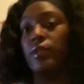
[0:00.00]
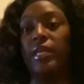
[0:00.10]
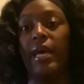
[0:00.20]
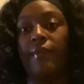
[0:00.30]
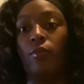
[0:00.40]

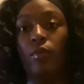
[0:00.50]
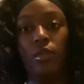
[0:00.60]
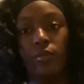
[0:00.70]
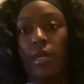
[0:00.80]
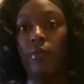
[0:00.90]
really have the
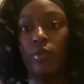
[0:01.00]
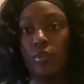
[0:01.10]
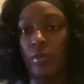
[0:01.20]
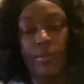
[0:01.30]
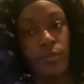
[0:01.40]
window down where
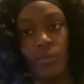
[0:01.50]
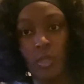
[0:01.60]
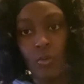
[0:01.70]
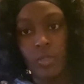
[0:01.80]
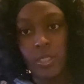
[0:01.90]
the wind was
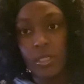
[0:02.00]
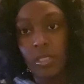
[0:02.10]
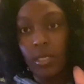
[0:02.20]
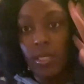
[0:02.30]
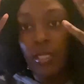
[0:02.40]
blowing
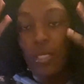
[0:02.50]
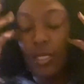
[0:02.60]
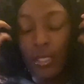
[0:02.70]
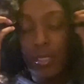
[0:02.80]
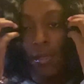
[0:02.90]
and it
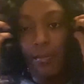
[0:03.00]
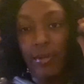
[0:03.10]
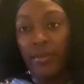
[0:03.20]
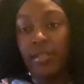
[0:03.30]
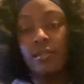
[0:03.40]
didn't get all
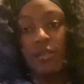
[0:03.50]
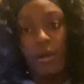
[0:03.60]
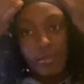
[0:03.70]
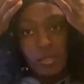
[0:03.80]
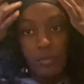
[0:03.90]
my face. So
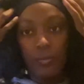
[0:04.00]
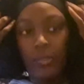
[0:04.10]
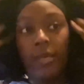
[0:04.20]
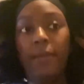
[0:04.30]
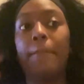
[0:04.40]
I was good with
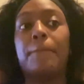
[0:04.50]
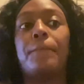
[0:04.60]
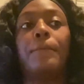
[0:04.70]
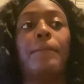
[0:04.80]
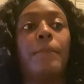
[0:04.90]
that.
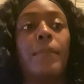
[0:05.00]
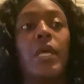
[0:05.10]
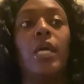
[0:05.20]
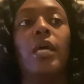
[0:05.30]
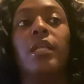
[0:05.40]

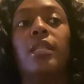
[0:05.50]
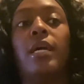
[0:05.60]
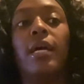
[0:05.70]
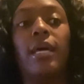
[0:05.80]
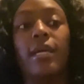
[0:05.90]
And
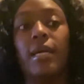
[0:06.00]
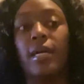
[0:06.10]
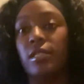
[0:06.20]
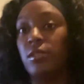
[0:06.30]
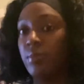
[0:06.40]
I had
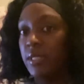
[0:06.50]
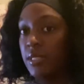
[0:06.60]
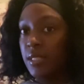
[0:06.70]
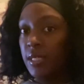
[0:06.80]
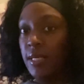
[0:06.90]
got a
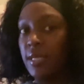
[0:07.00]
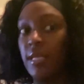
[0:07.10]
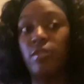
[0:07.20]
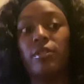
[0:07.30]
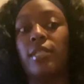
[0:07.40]
sweet tea
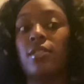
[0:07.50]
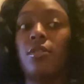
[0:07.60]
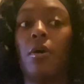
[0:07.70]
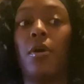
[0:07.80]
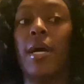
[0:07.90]
and as you guys
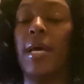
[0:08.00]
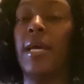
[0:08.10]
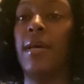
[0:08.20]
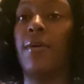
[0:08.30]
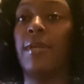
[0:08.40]
saw, I
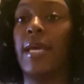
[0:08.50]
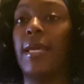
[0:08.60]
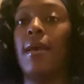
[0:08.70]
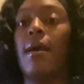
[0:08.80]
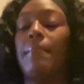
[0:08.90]
had already
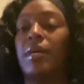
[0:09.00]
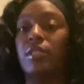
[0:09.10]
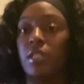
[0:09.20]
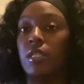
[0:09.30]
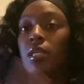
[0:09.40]
ate my
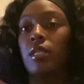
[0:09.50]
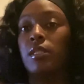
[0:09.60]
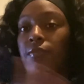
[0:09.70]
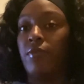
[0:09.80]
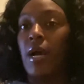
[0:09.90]
chicken
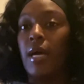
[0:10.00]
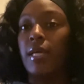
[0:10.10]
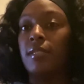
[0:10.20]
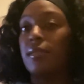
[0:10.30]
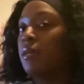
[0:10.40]
nuggets and
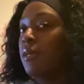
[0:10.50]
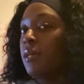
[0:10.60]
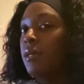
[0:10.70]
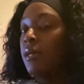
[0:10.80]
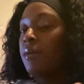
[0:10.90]
fries.
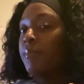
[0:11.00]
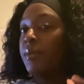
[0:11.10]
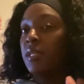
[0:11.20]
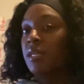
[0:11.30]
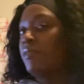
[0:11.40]

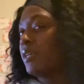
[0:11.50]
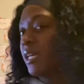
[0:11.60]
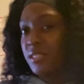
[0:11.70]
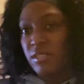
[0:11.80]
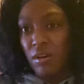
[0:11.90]
But if you
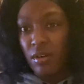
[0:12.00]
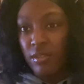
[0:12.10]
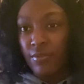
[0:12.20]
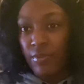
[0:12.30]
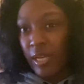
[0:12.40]
guys saw,
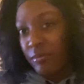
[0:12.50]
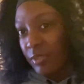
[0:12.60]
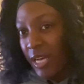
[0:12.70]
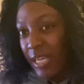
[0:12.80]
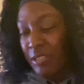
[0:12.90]
the fries were
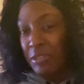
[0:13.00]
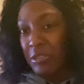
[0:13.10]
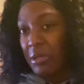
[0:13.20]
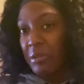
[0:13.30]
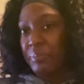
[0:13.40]
kind of, you
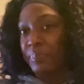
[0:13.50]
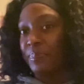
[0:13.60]
know,